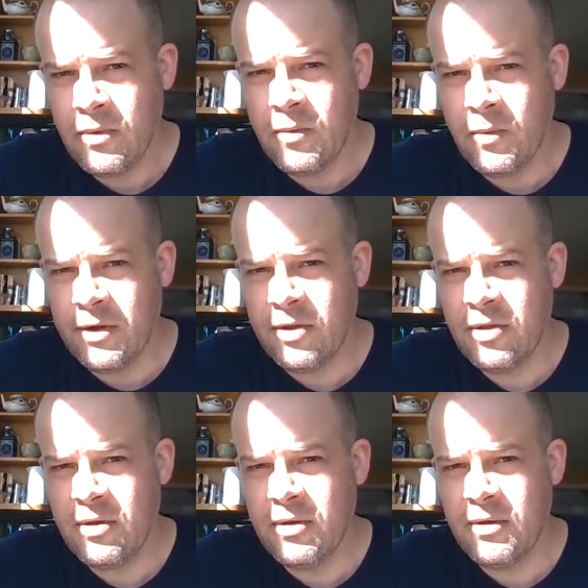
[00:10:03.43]
with
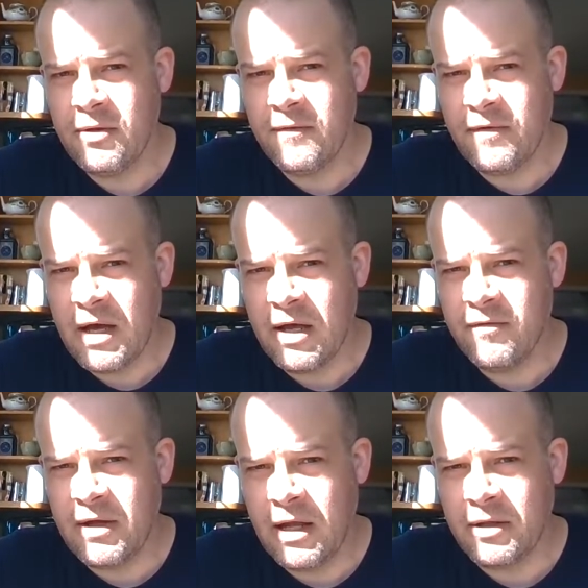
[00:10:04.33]
the 5
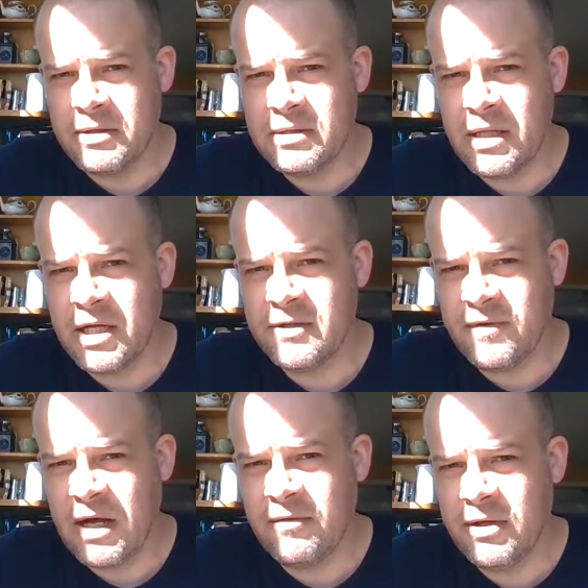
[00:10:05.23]
gallon /
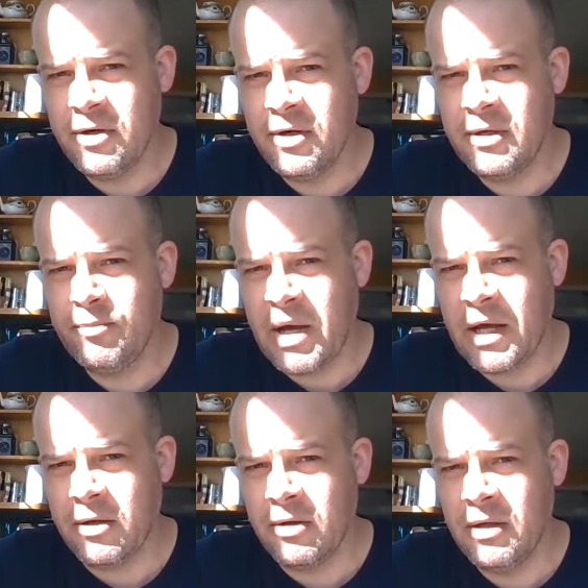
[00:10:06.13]
5 liter
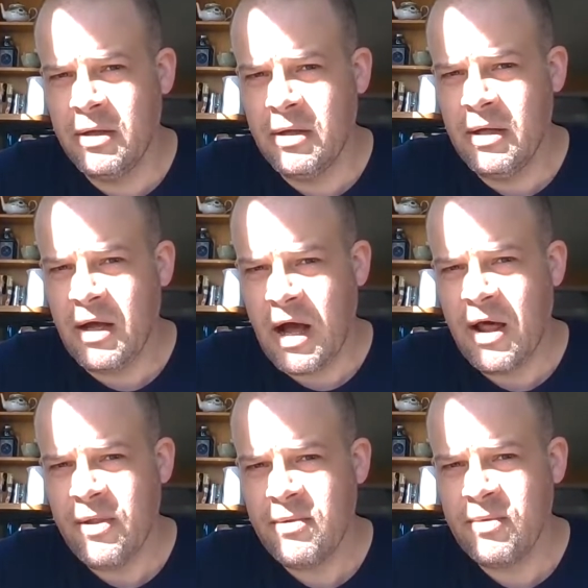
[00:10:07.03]
bottle
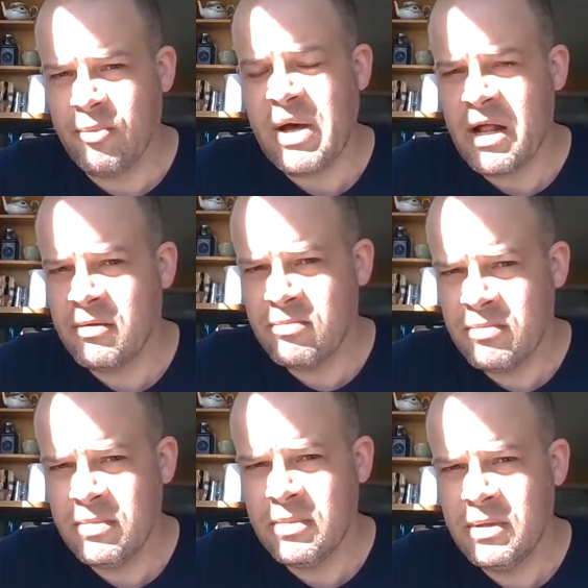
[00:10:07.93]
on the
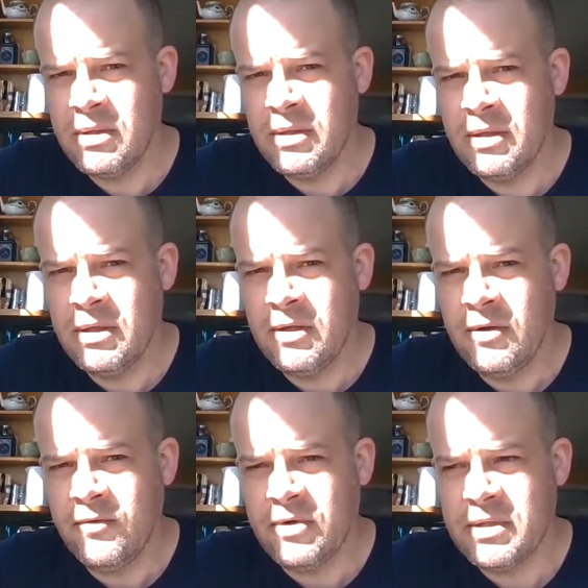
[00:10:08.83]
bottom
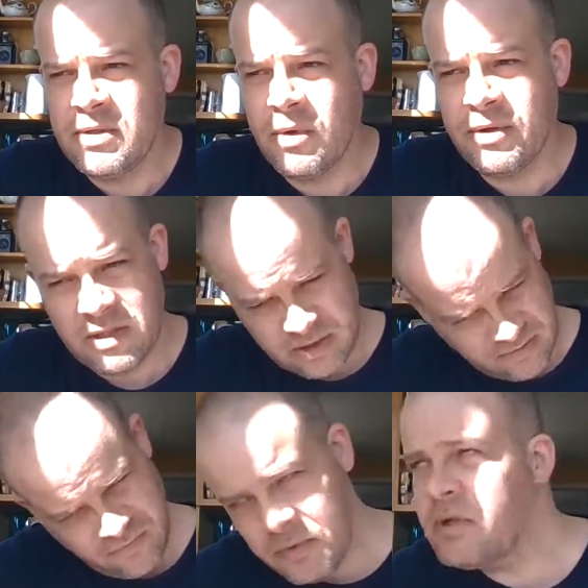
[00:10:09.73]
versus one that's
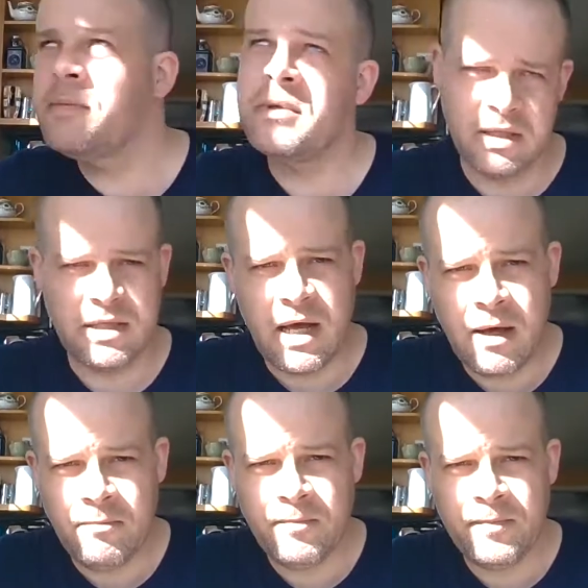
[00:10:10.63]
flipped up to the
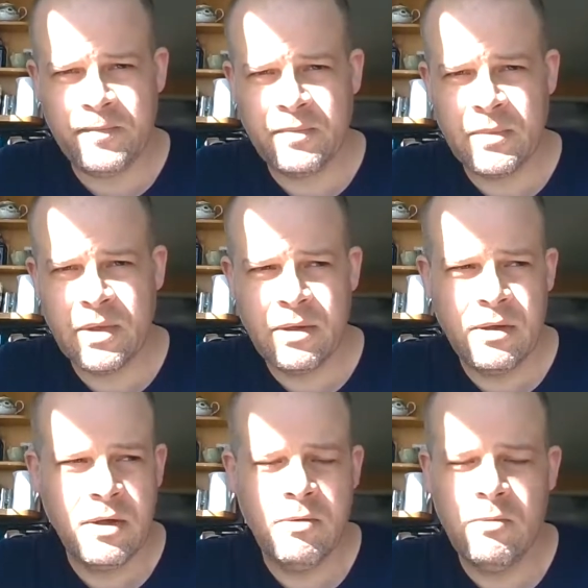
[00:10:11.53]
top.
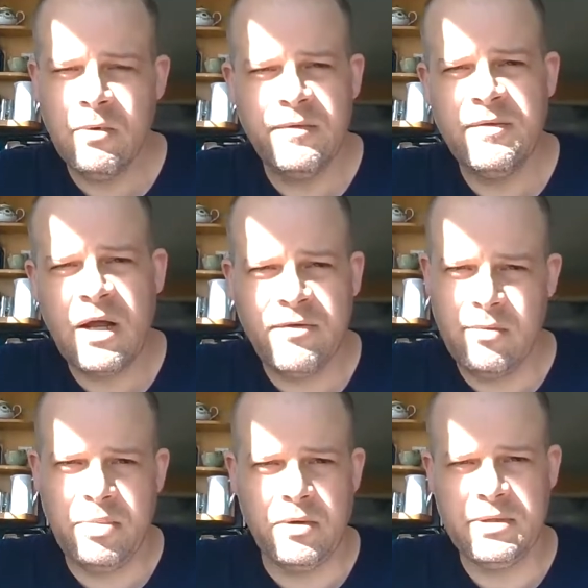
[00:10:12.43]
We've never
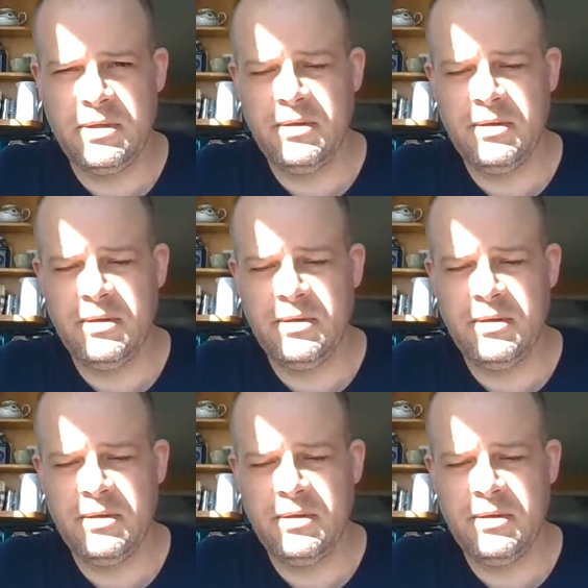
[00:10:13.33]
bolted